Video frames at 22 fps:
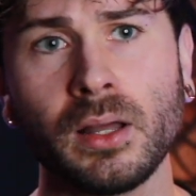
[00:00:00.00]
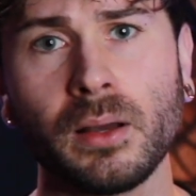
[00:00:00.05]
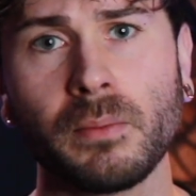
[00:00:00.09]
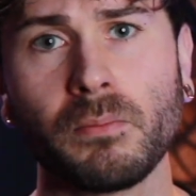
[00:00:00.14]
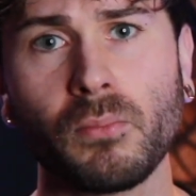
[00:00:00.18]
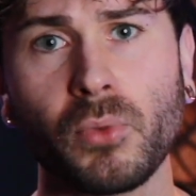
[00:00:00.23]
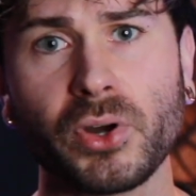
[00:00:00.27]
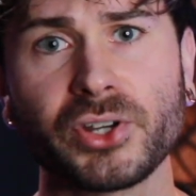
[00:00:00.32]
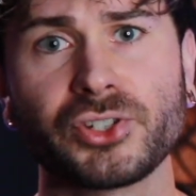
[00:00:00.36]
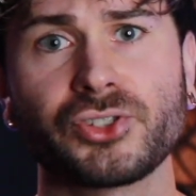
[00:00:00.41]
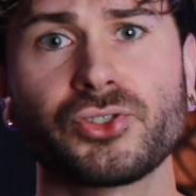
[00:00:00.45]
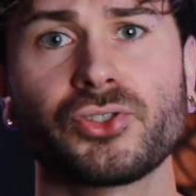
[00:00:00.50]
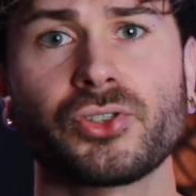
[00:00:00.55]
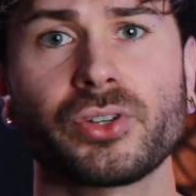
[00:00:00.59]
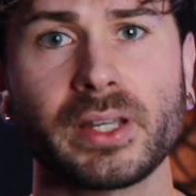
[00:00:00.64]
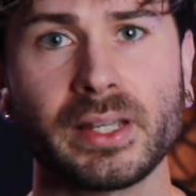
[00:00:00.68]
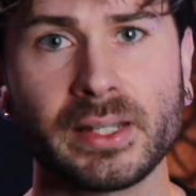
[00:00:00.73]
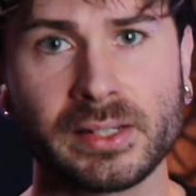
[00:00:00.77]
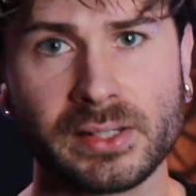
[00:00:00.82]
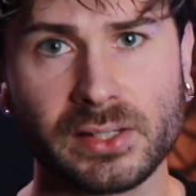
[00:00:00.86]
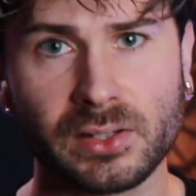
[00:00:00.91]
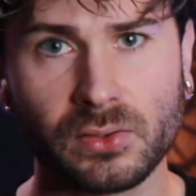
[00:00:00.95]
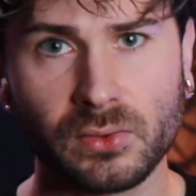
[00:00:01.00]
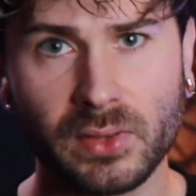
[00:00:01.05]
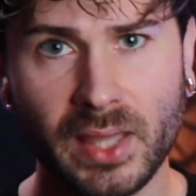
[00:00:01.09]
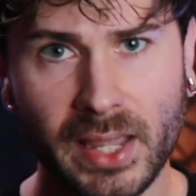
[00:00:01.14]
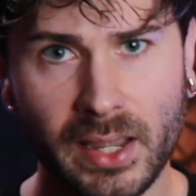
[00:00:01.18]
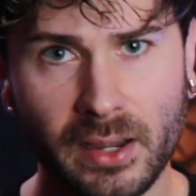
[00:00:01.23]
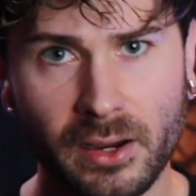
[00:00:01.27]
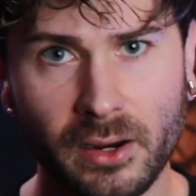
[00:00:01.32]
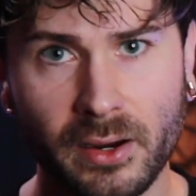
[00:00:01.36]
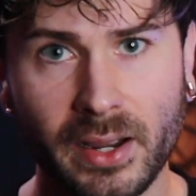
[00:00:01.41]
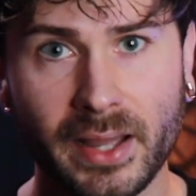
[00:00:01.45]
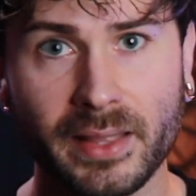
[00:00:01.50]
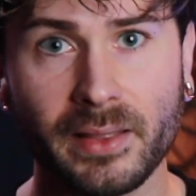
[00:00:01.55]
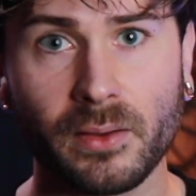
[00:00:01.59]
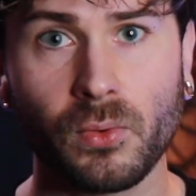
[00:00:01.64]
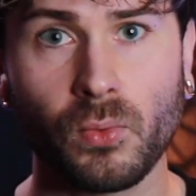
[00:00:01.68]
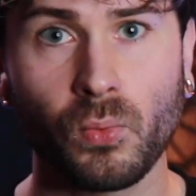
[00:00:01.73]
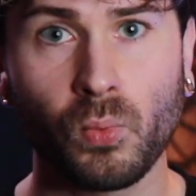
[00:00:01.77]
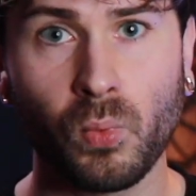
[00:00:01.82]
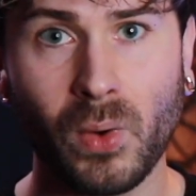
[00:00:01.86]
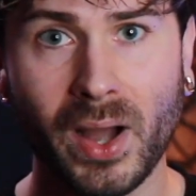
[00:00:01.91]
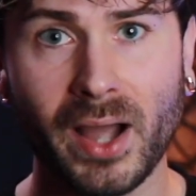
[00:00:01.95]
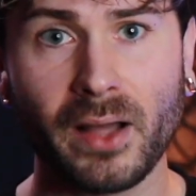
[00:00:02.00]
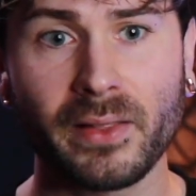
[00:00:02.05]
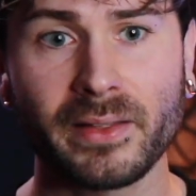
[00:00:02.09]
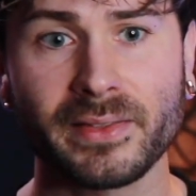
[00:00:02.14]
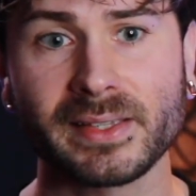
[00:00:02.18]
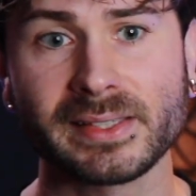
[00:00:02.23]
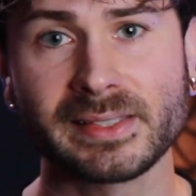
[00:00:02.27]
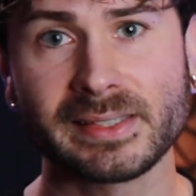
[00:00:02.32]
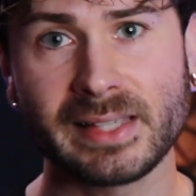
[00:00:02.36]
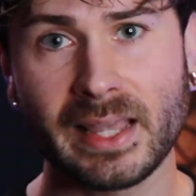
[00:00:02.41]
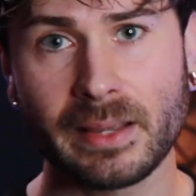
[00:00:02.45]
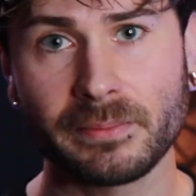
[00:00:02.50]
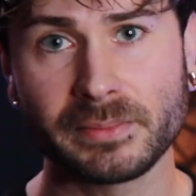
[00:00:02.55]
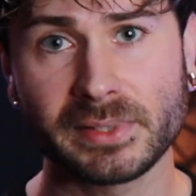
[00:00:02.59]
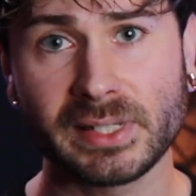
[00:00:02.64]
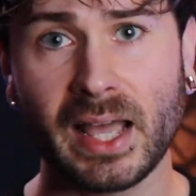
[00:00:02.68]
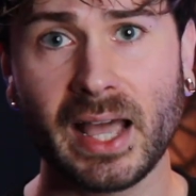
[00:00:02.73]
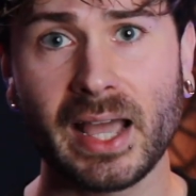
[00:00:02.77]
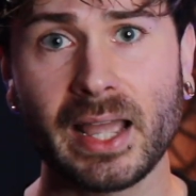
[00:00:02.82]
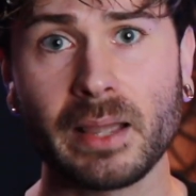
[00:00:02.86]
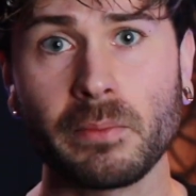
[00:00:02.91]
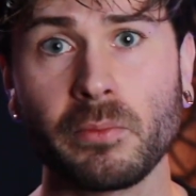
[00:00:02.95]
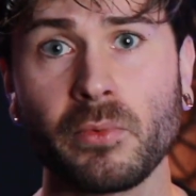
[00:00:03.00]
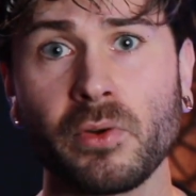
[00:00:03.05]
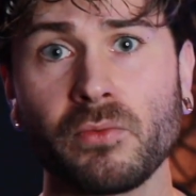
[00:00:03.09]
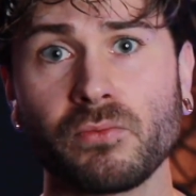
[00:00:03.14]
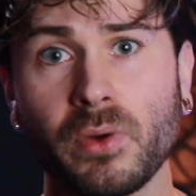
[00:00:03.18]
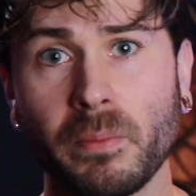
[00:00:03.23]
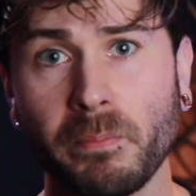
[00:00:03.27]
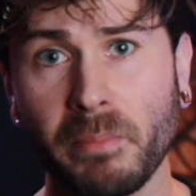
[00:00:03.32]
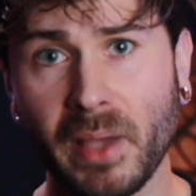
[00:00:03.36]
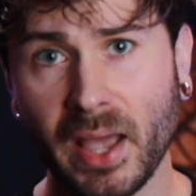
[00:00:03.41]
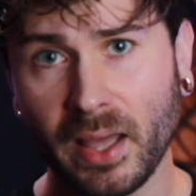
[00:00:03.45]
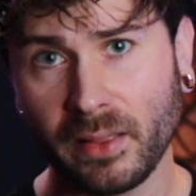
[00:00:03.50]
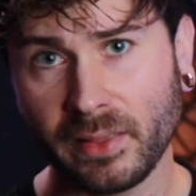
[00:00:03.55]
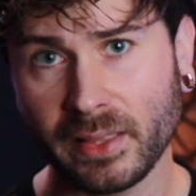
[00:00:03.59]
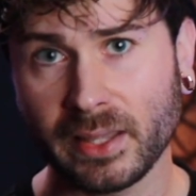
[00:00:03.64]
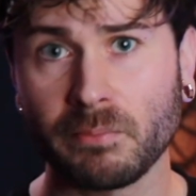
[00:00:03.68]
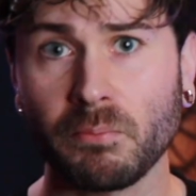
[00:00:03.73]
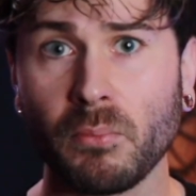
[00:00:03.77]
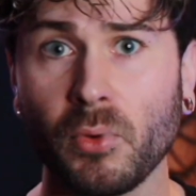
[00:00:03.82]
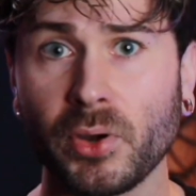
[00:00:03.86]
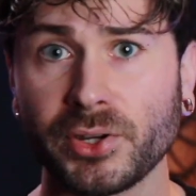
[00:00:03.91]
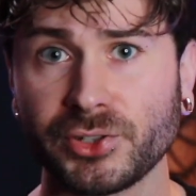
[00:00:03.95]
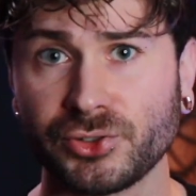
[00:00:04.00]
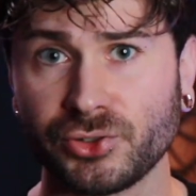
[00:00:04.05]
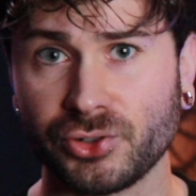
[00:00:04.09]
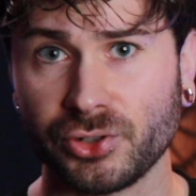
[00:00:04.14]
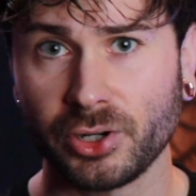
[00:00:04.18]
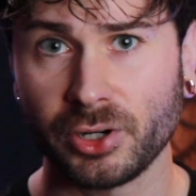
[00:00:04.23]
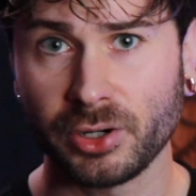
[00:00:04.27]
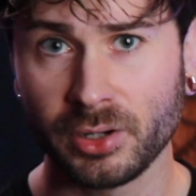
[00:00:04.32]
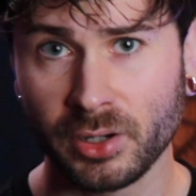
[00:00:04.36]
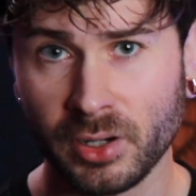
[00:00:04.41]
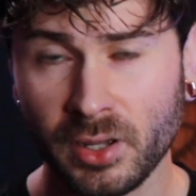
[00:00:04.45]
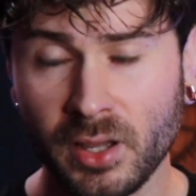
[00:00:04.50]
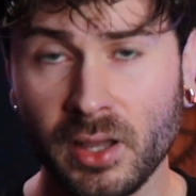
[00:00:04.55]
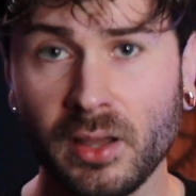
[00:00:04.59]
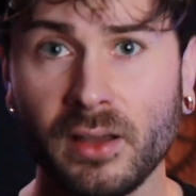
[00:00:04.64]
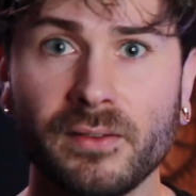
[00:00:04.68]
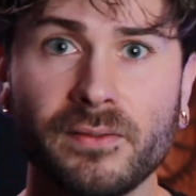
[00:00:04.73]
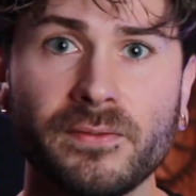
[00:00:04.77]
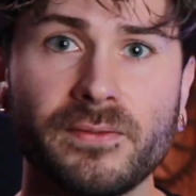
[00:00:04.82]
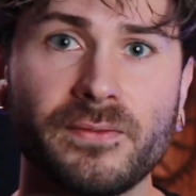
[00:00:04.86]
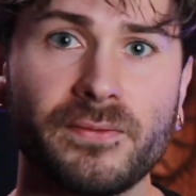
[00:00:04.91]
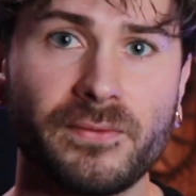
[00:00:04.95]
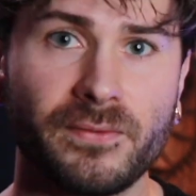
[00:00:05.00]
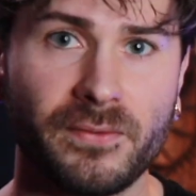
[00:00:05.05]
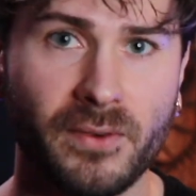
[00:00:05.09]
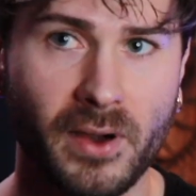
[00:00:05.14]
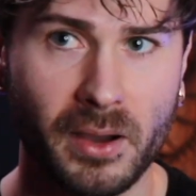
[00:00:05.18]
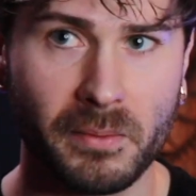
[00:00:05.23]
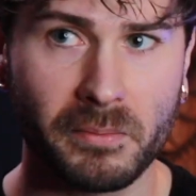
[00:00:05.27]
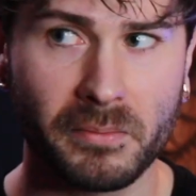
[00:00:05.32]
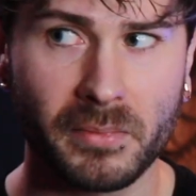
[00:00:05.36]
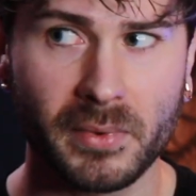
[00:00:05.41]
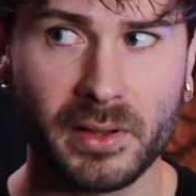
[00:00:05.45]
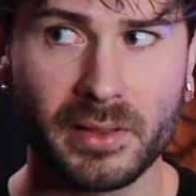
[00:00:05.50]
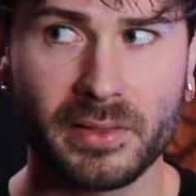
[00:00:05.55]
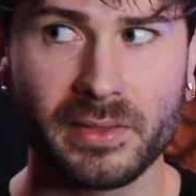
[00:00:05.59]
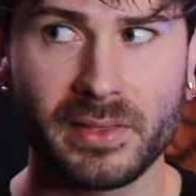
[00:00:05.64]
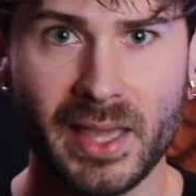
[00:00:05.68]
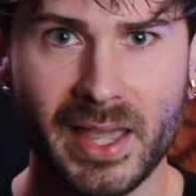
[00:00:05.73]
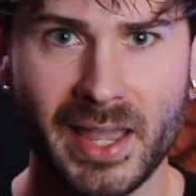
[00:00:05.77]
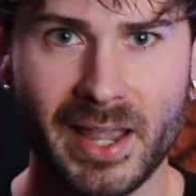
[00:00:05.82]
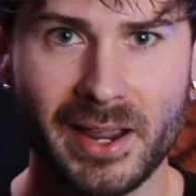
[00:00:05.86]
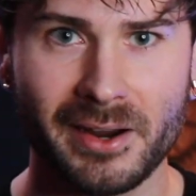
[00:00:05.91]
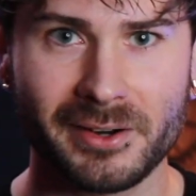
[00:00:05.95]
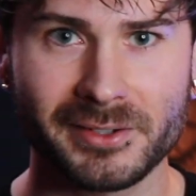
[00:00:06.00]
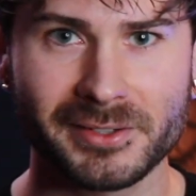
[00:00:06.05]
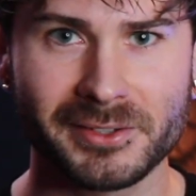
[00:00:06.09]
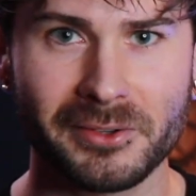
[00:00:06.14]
moisture into the hair while at the same time repelling moisture from the hair.